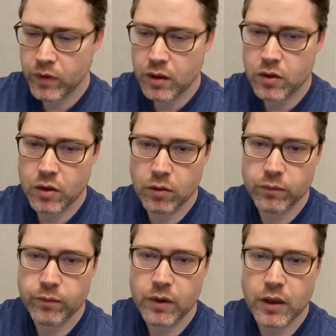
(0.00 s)
So
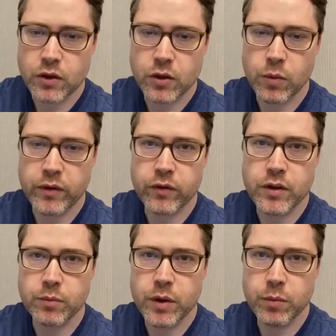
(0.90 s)
let's just wait for
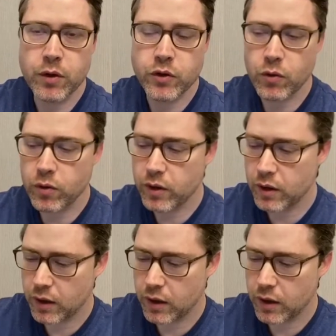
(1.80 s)
some people to join,